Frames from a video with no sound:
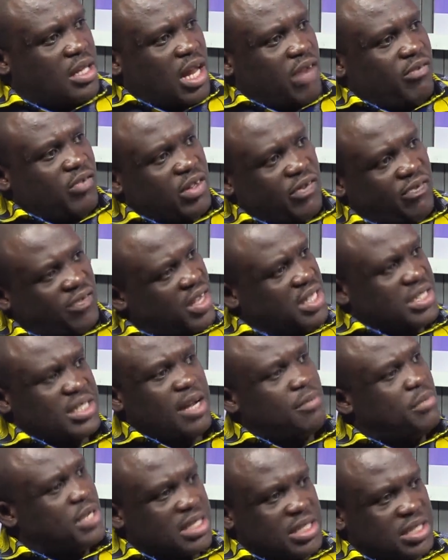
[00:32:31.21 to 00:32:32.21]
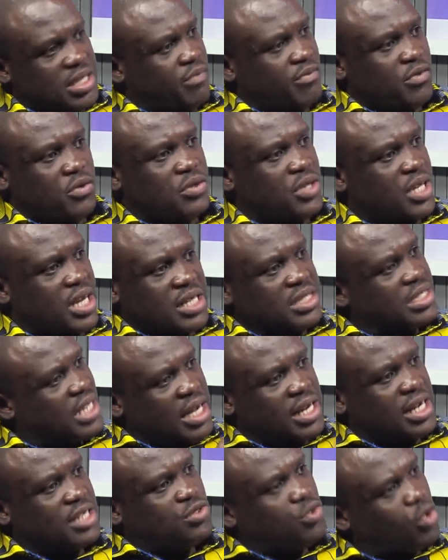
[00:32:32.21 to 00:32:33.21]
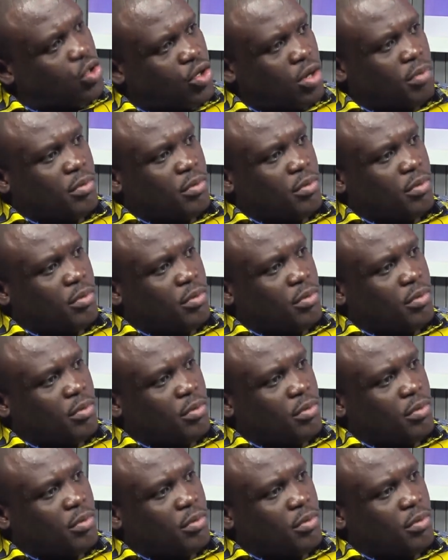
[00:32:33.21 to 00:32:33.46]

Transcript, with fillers: that for the first time in several years, Ghana is not